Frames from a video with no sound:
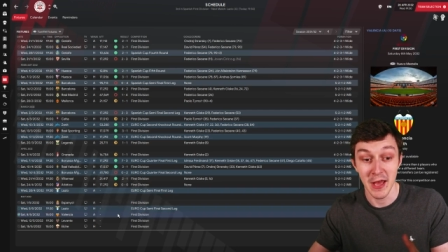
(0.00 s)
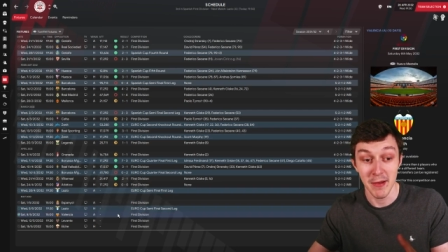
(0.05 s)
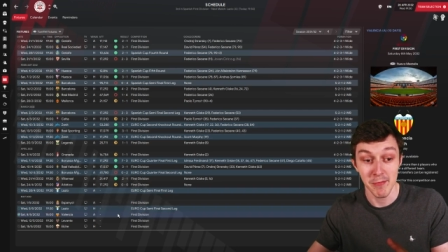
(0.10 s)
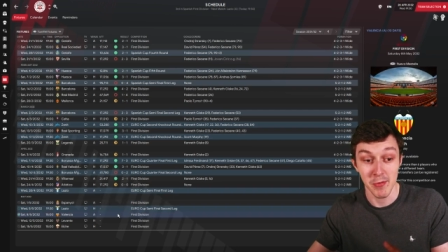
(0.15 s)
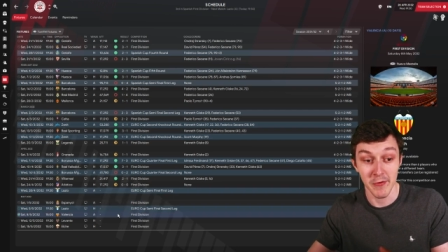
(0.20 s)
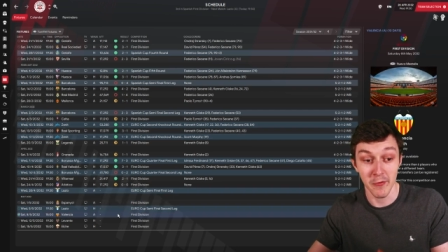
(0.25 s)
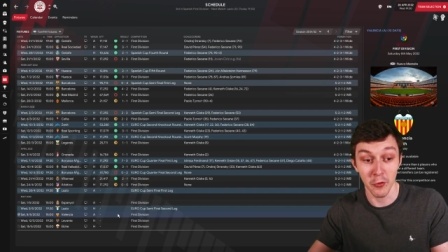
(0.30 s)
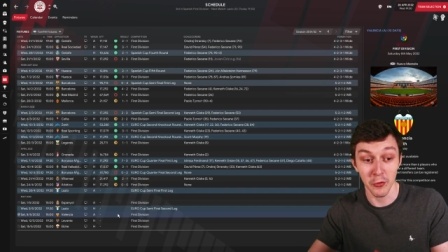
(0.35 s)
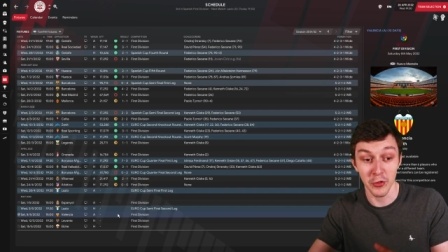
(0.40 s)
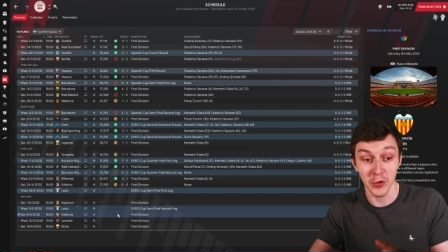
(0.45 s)

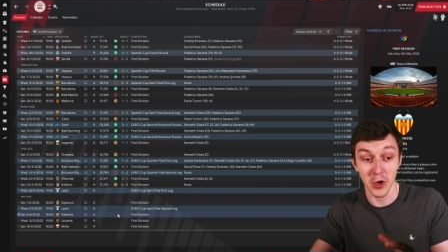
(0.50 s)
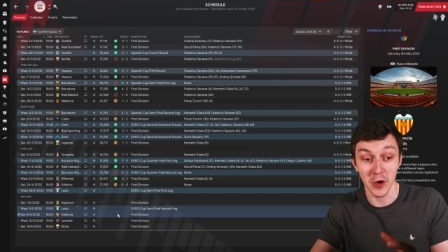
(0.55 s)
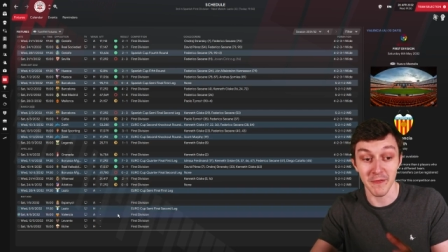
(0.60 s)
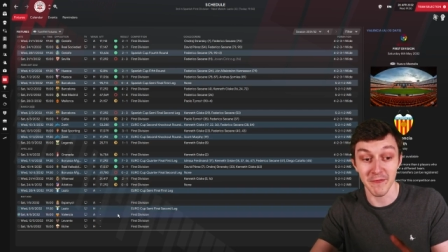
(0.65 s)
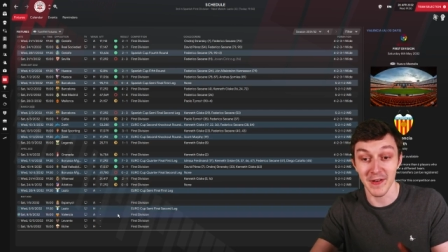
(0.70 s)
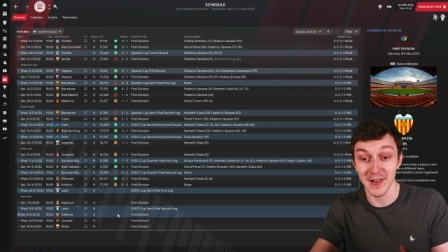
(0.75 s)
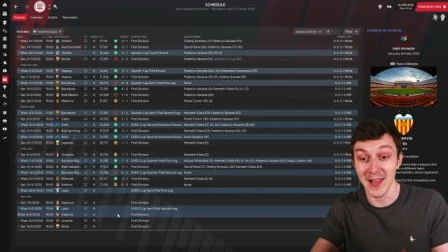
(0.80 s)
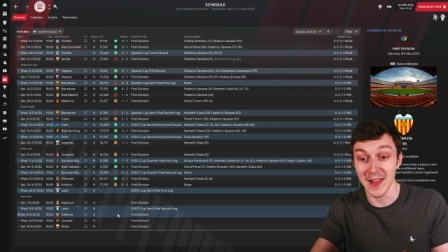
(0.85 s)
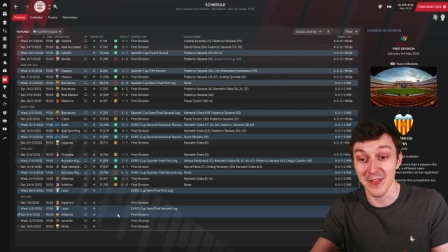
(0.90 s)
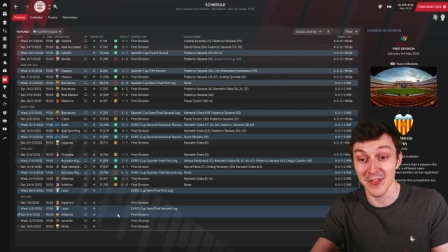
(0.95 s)
We've also got
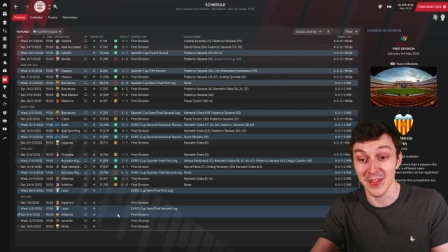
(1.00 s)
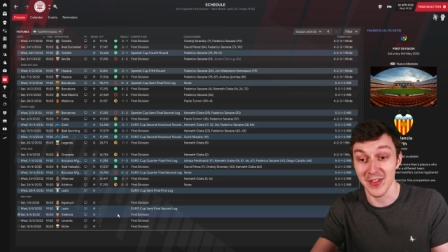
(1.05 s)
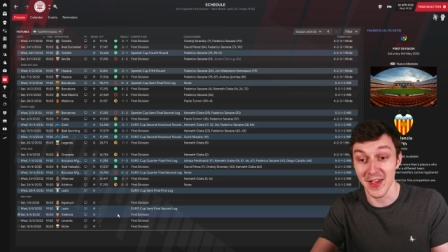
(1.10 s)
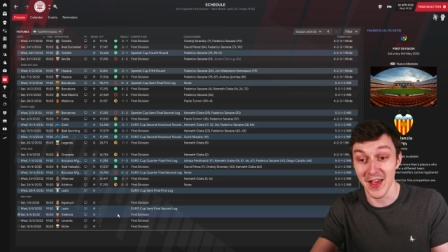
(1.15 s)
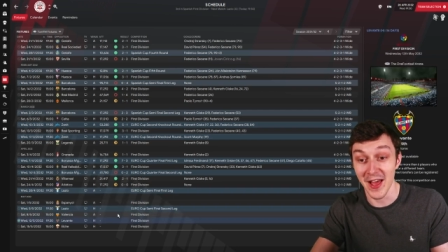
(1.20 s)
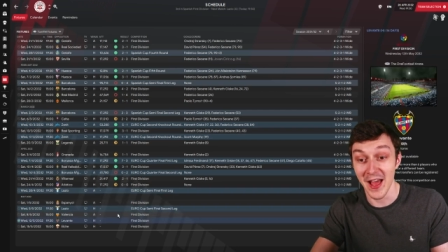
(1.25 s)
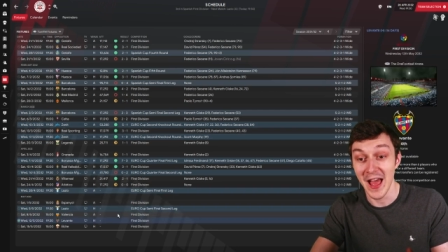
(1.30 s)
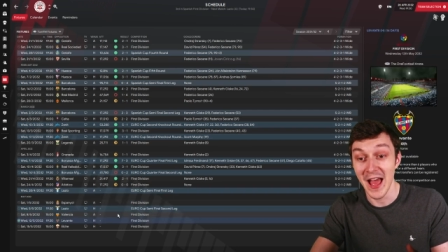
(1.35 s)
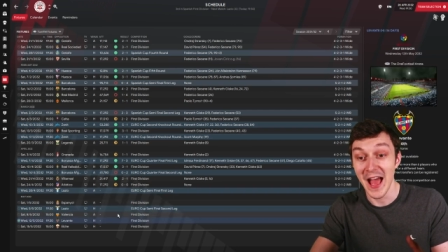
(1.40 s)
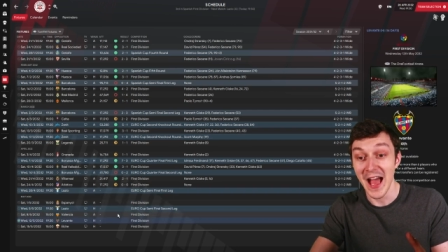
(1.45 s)

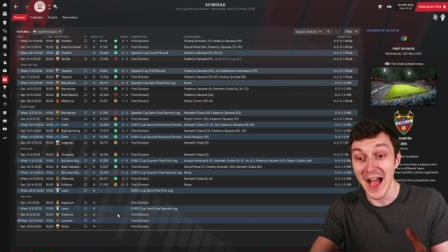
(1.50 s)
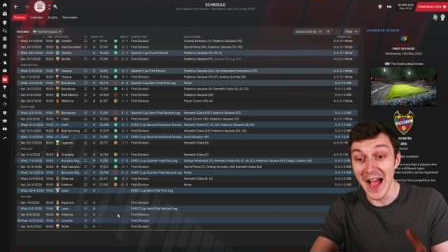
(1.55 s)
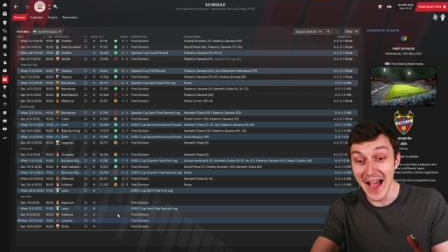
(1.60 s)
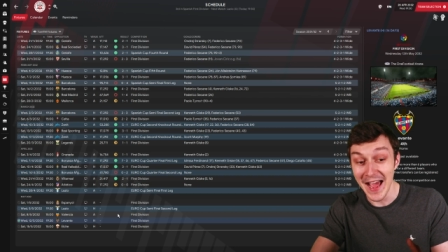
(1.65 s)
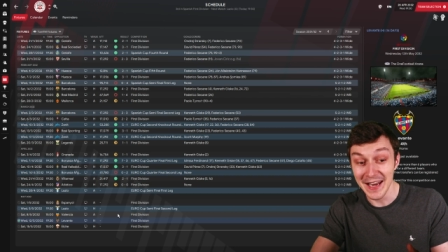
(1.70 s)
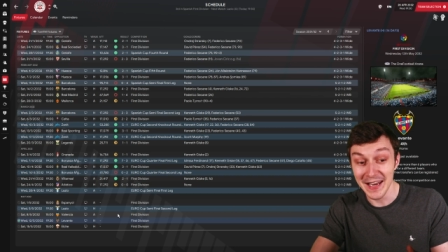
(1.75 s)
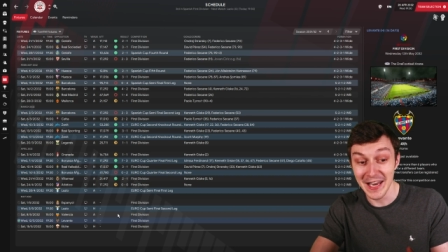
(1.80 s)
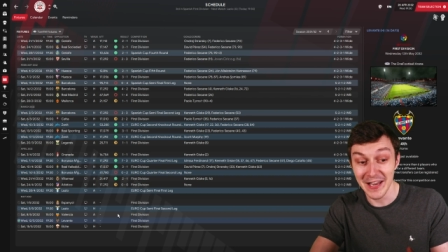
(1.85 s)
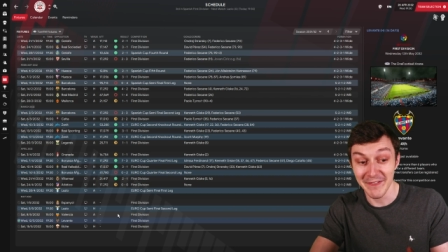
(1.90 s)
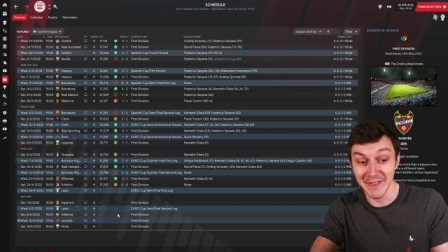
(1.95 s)
Valencia
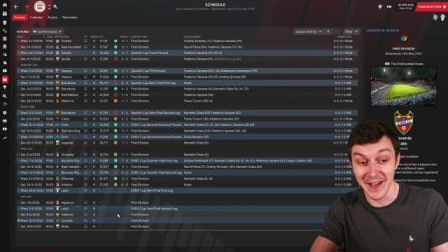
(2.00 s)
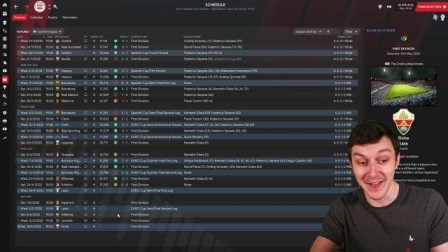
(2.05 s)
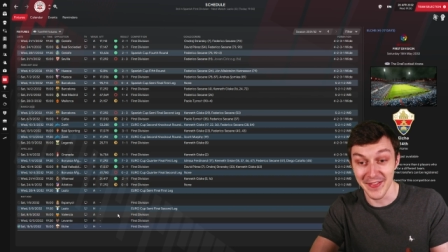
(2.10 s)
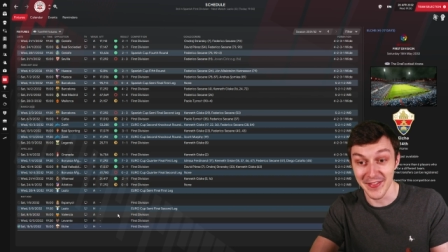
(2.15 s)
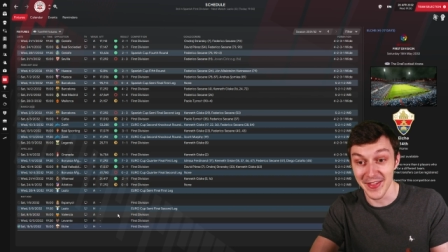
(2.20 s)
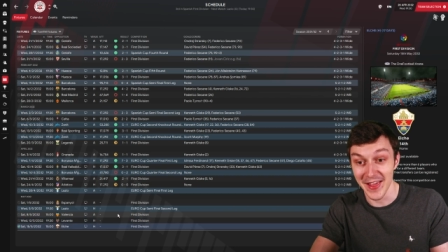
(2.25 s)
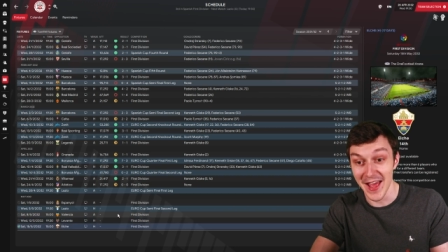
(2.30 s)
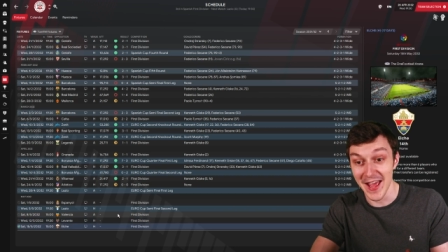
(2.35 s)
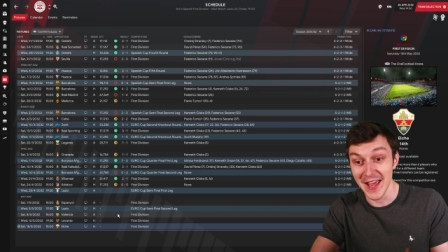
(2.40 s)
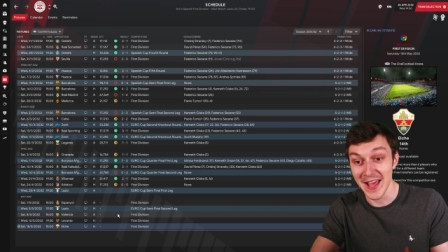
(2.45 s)
and
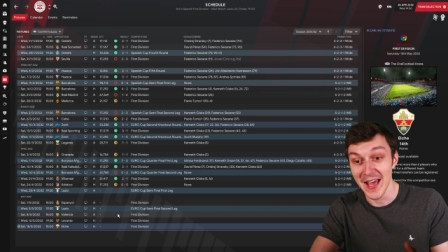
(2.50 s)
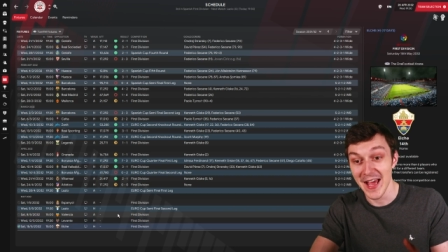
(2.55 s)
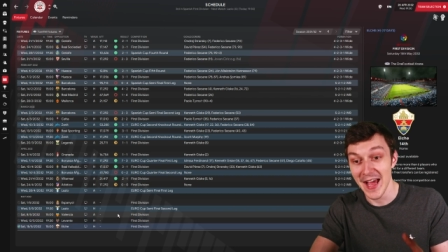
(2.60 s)
Levante